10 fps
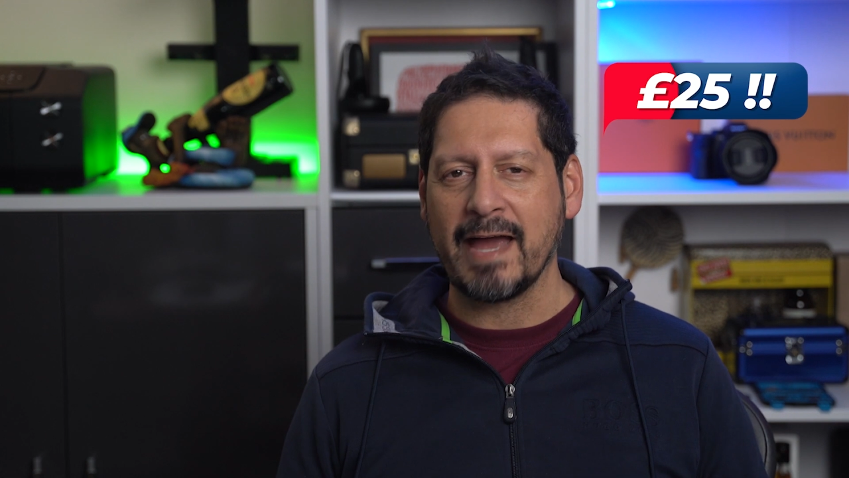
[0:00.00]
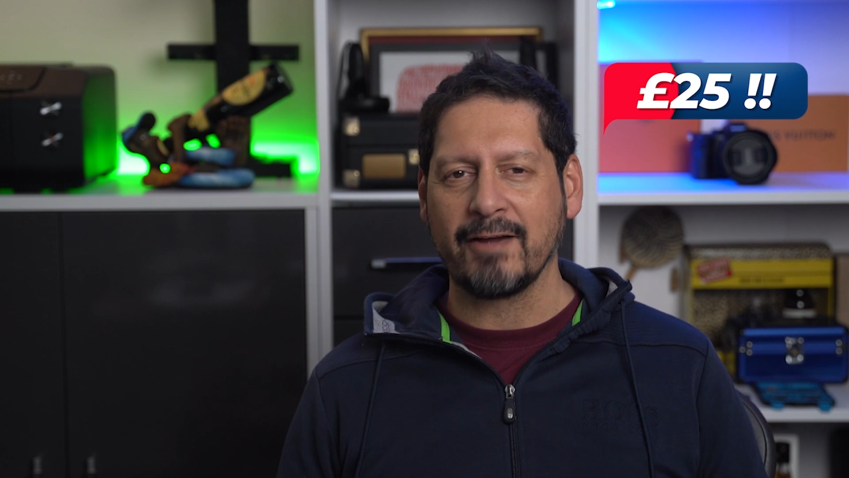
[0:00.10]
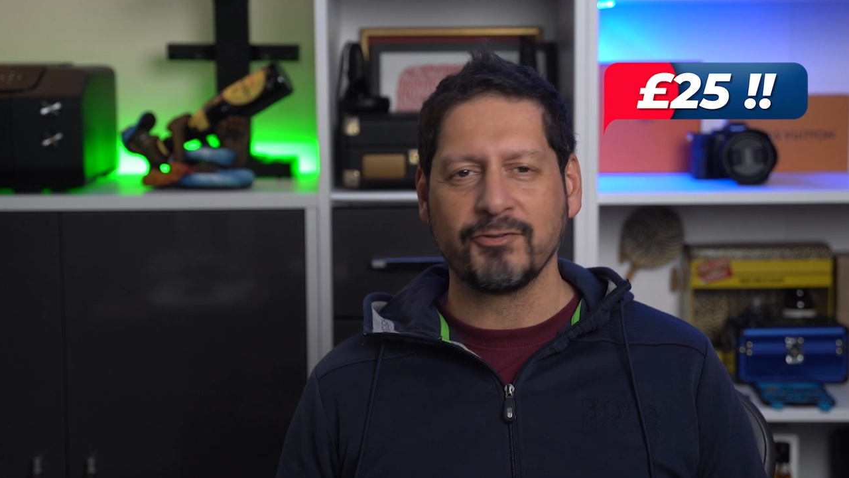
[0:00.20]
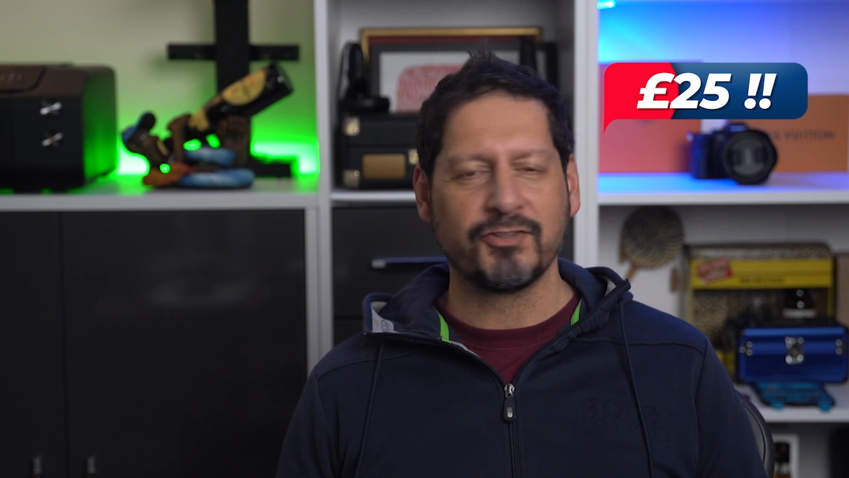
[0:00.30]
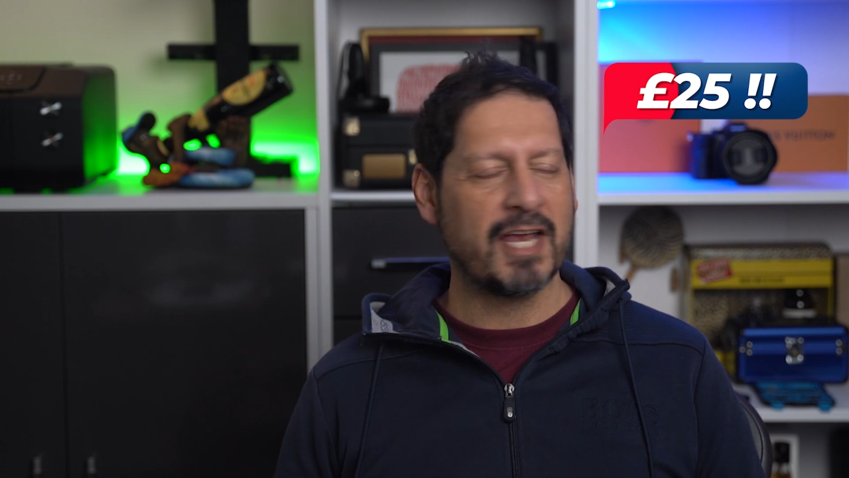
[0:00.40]

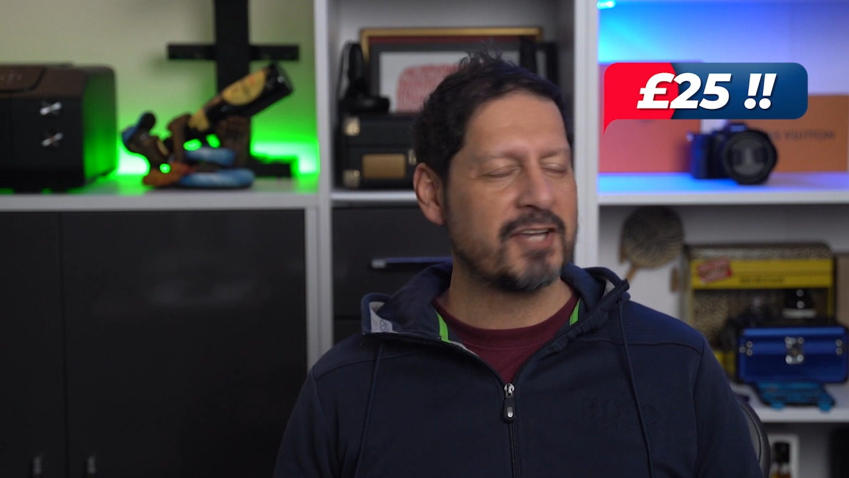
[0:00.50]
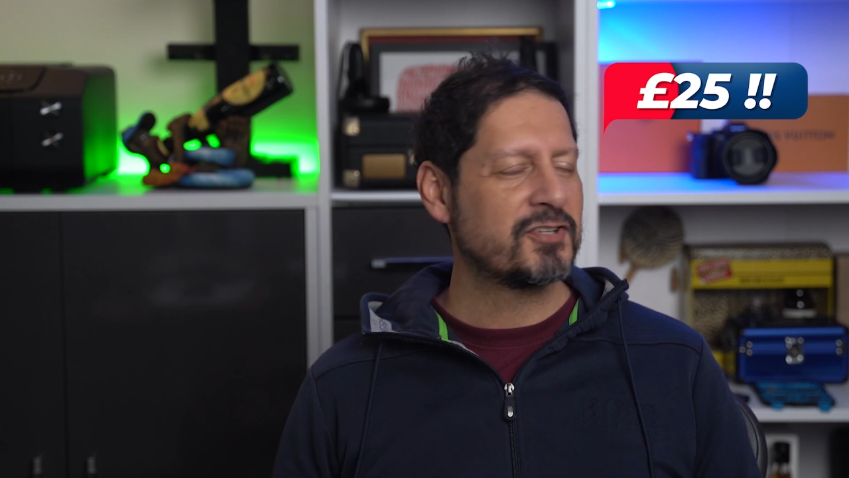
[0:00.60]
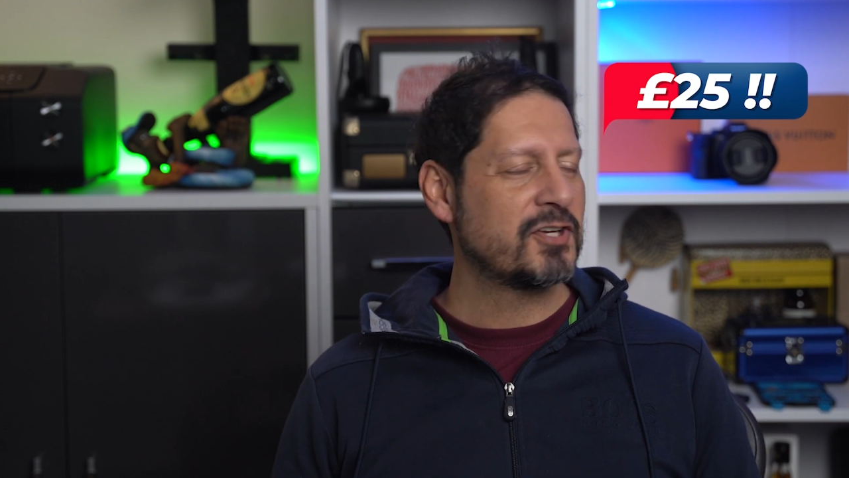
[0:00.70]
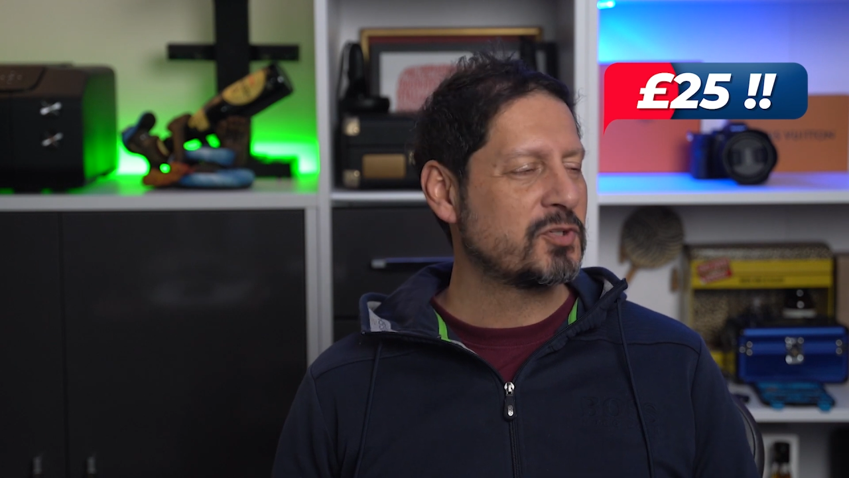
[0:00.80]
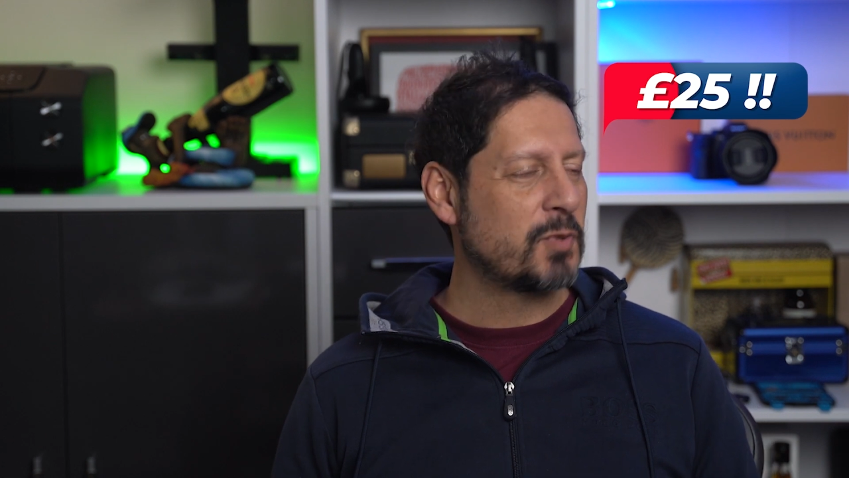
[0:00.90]
pounds,
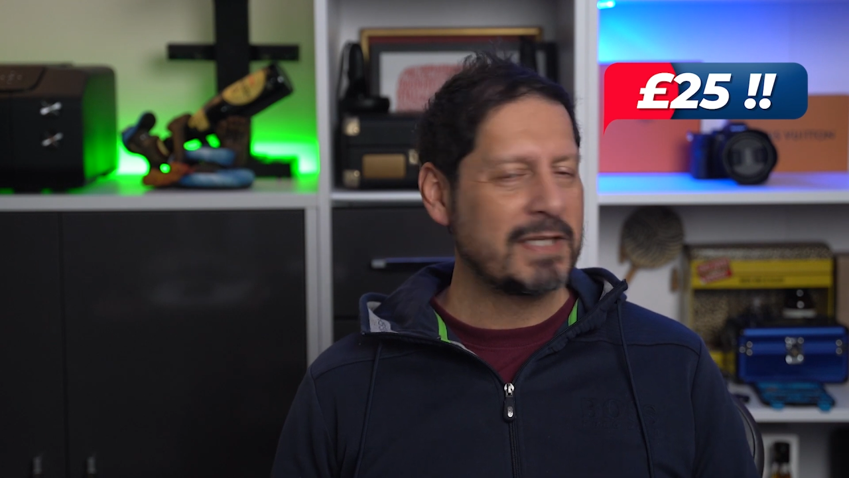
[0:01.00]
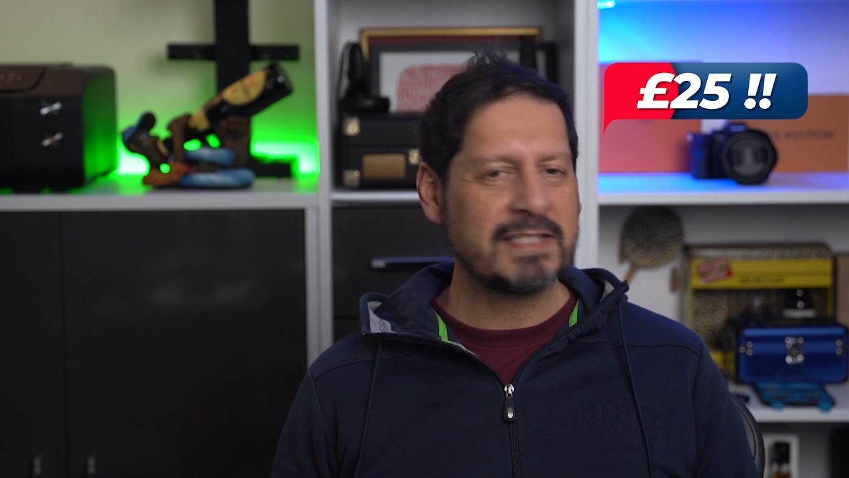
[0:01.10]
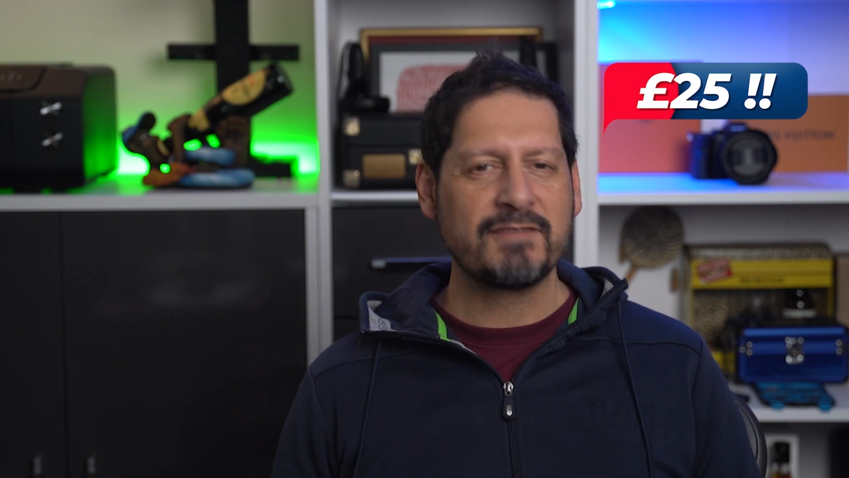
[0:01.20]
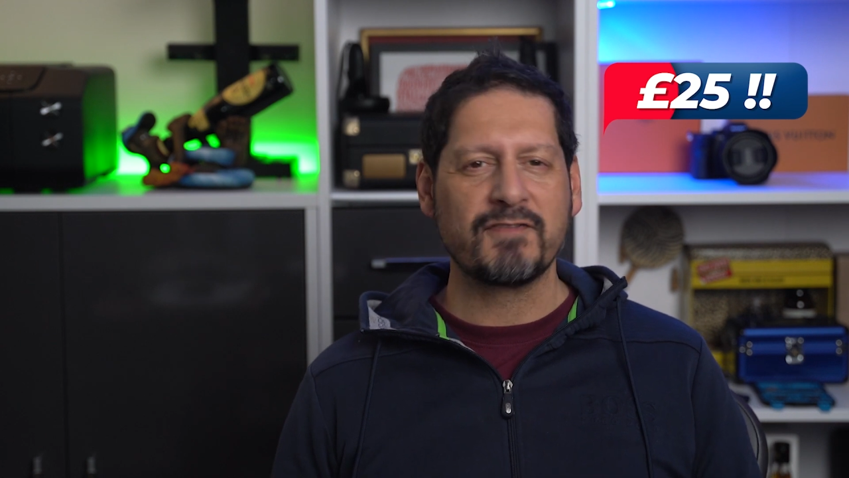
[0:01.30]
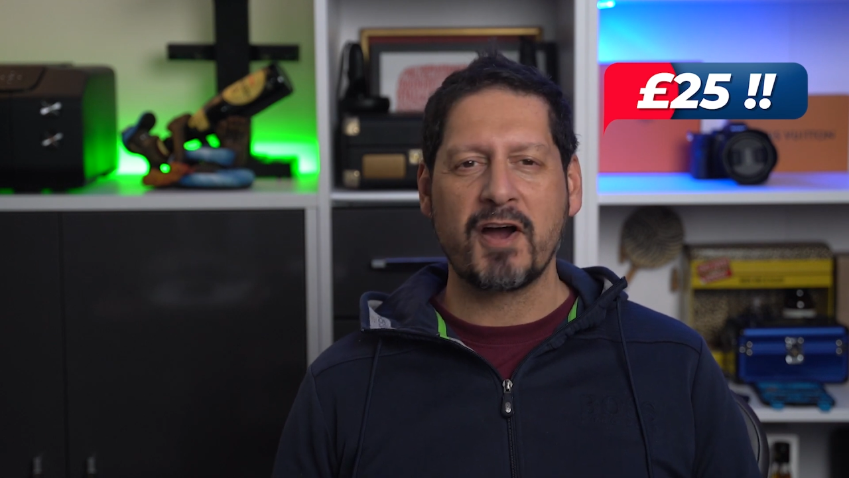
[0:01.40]
yes,
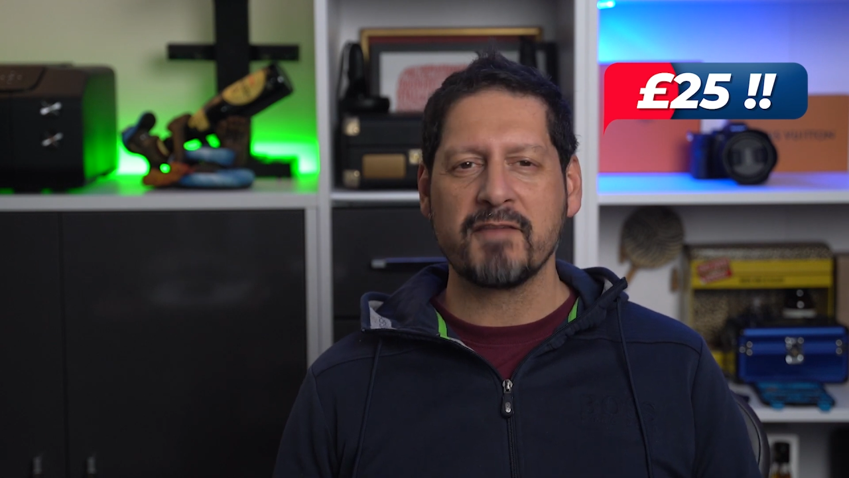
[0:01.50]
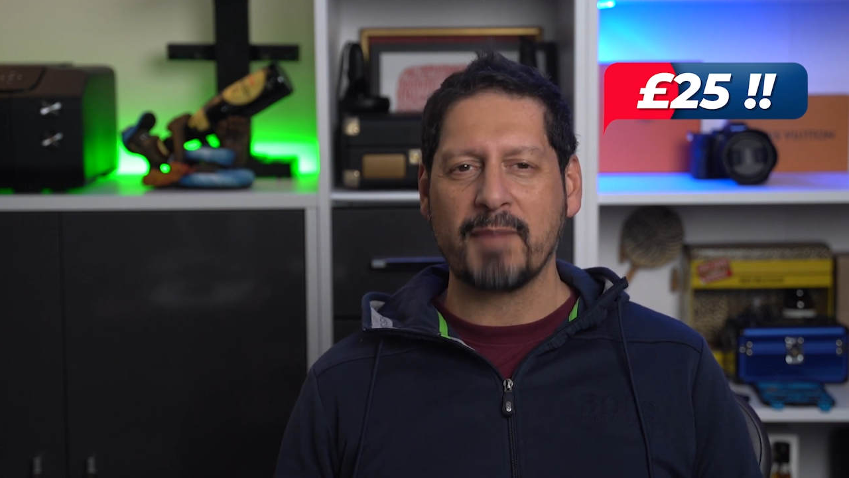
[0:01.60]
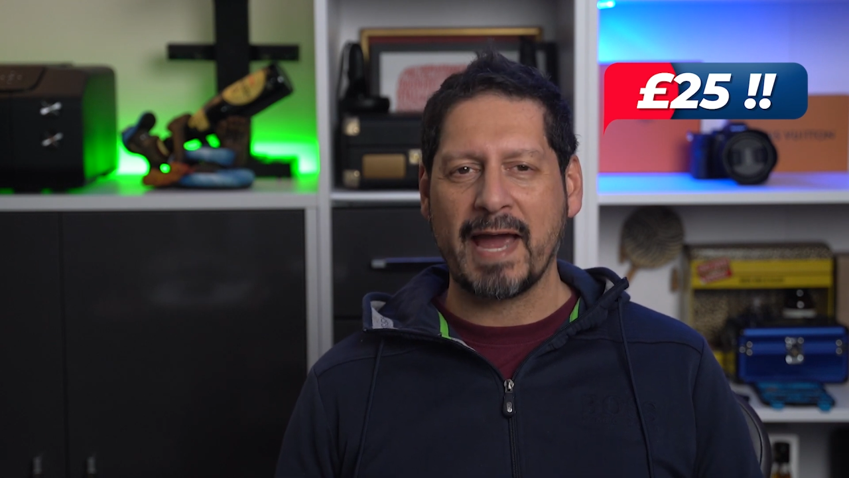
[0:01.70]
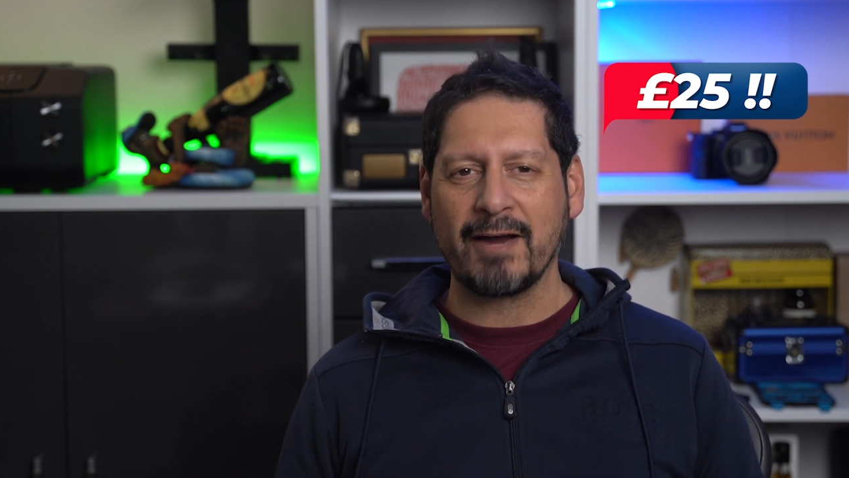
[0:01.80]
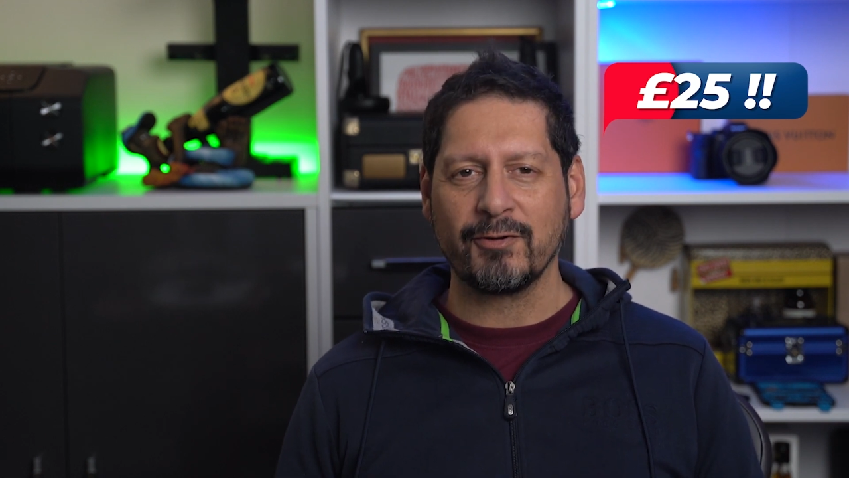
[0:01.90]
twenty-five
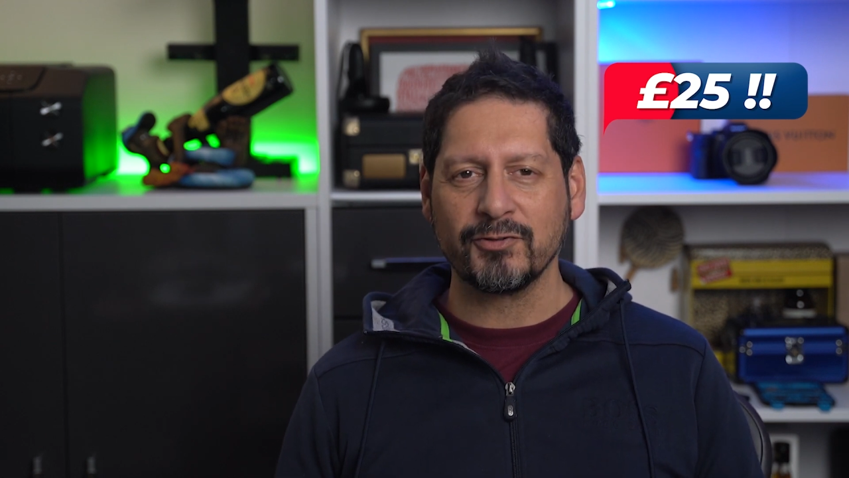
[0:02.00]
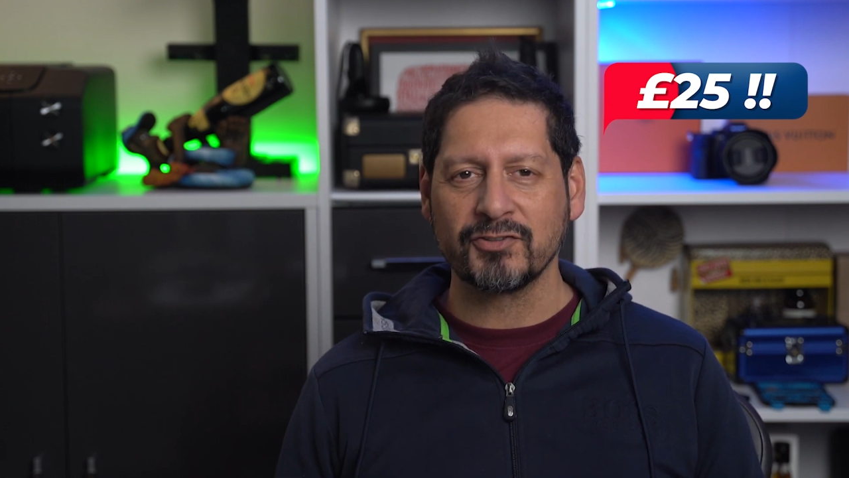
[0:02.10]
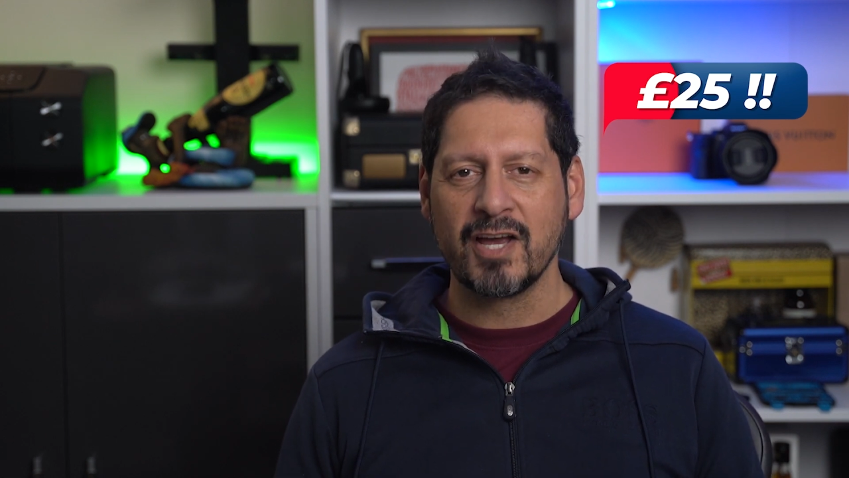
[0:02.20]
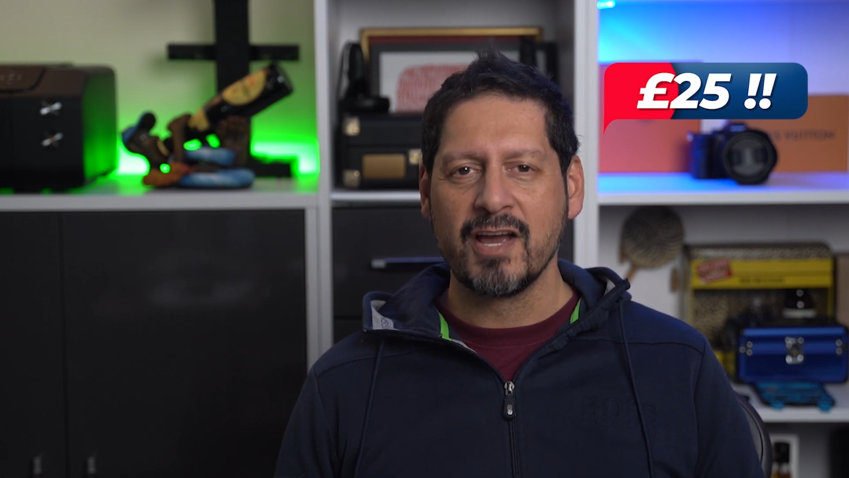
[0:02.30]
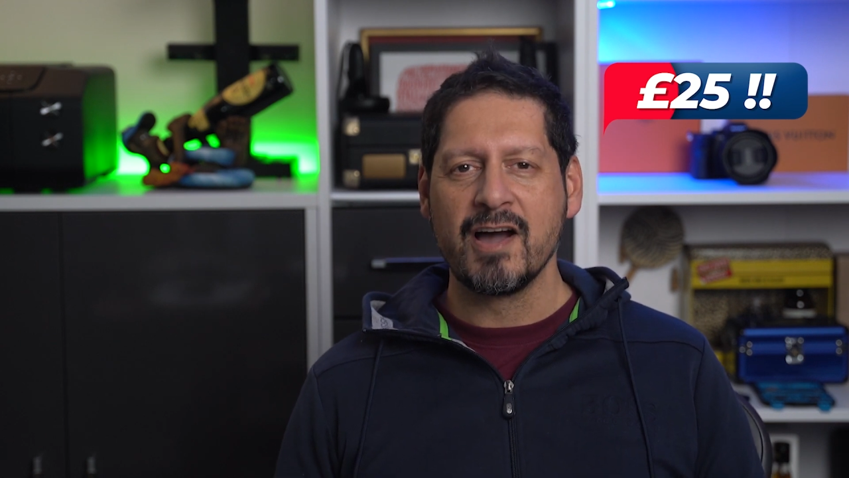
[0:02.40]
pounds,